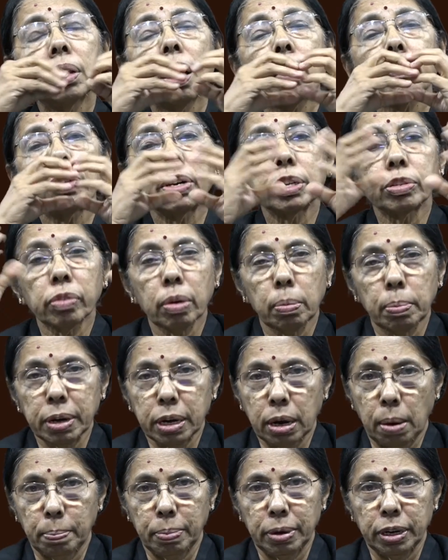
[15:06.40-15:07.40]
the offense will be
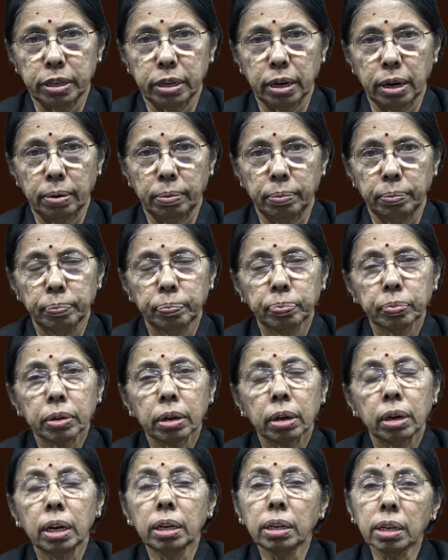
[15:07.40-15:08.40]
completed.
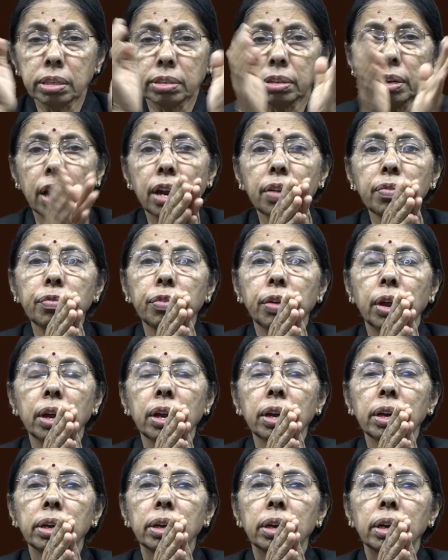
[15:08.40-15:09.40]
In the same
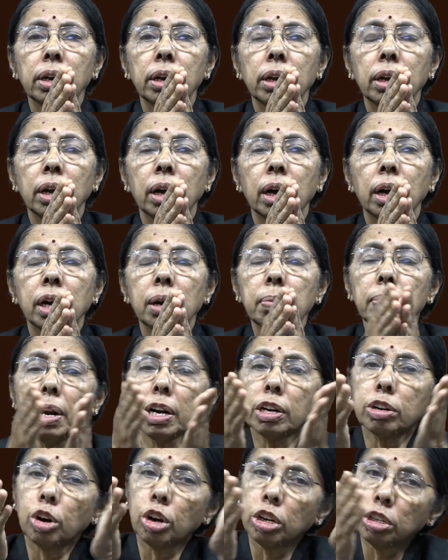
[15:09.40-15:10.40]
way,
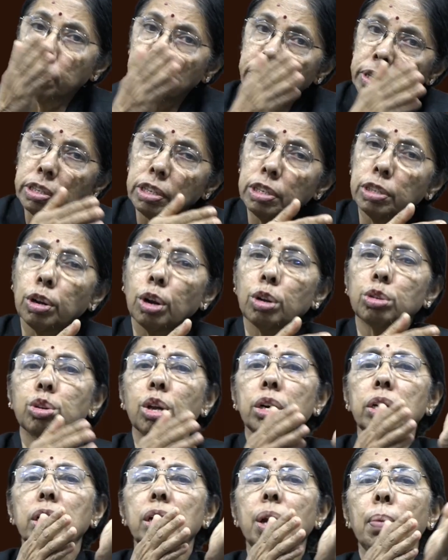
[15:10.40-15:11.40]
criminal conspiracy is also
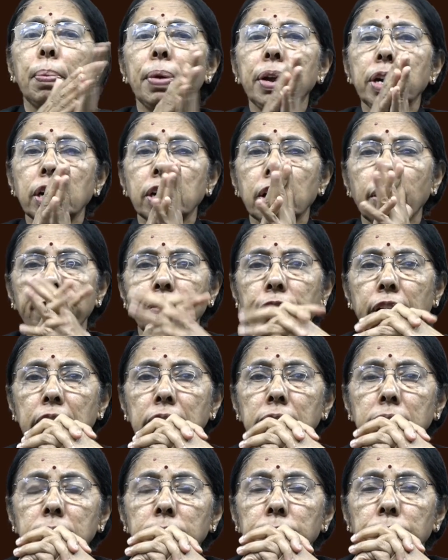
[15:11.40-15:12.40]
an independent
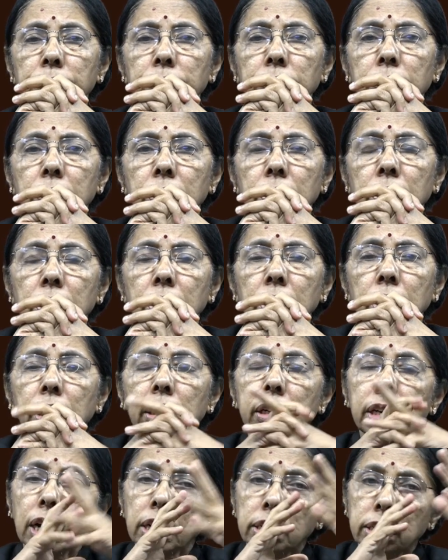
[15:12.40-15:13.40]
offense.
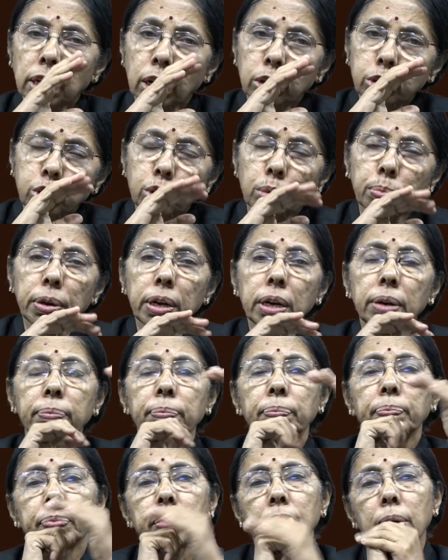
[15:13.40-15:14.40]
It has to be
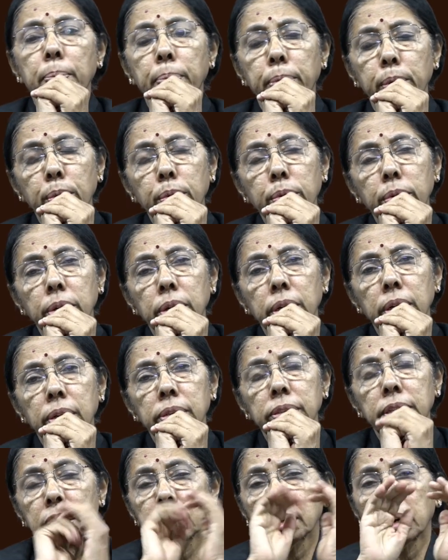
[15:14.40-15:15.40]
proved
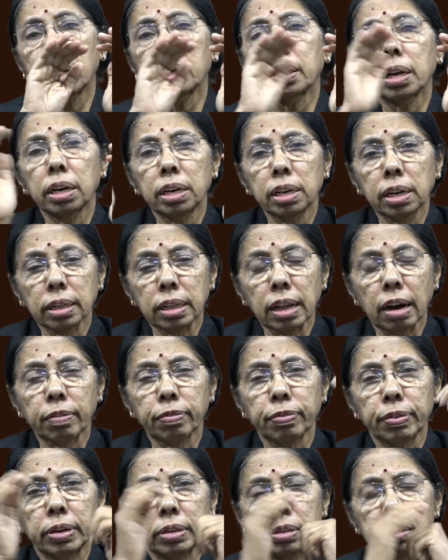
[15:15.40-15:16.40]
just like any other
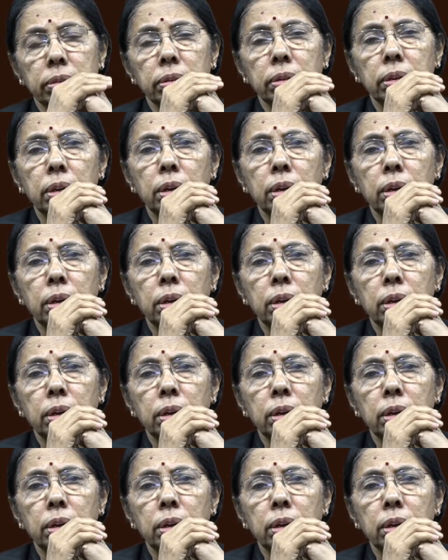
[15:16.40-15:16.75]
offense.